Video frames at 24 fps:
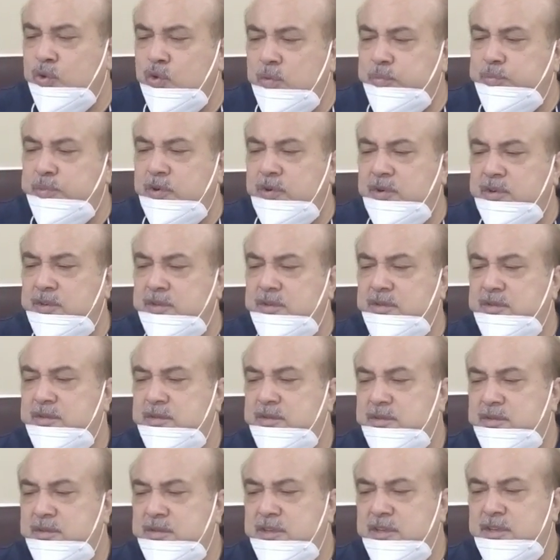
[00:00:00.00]
Throughput,
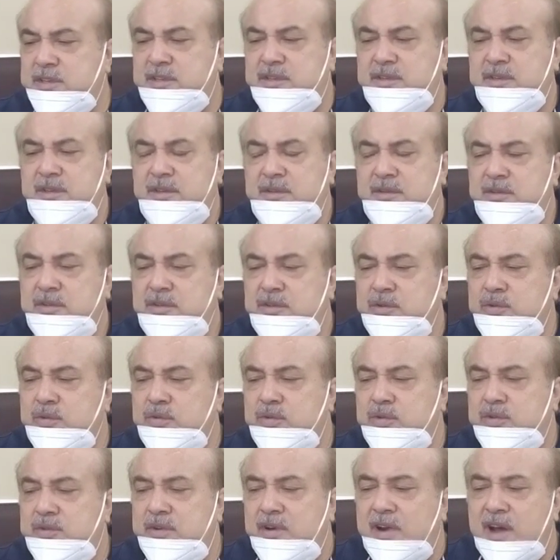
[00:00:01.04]
this
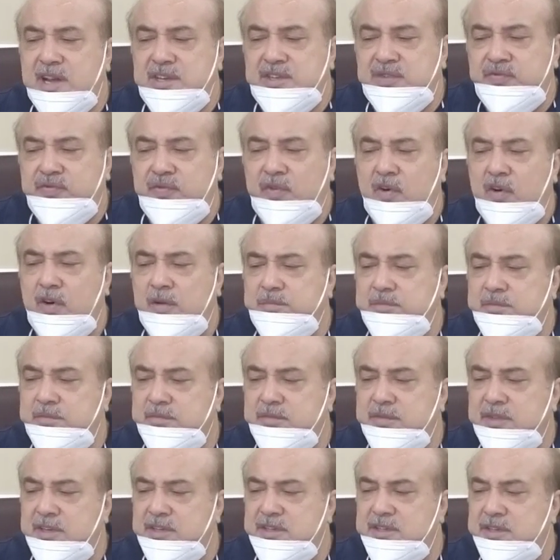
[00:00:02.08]
you
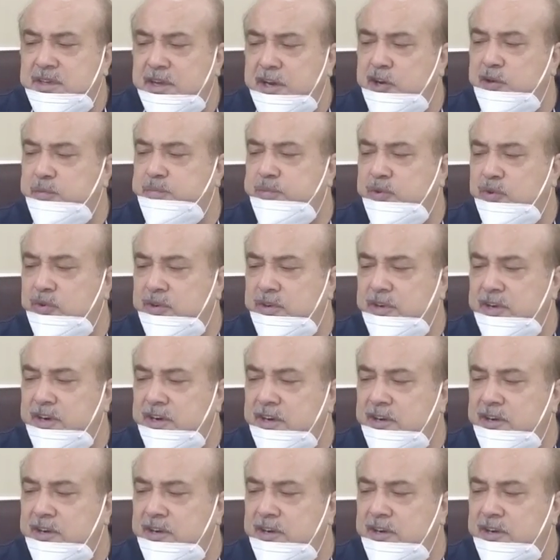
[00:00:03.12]
transform this input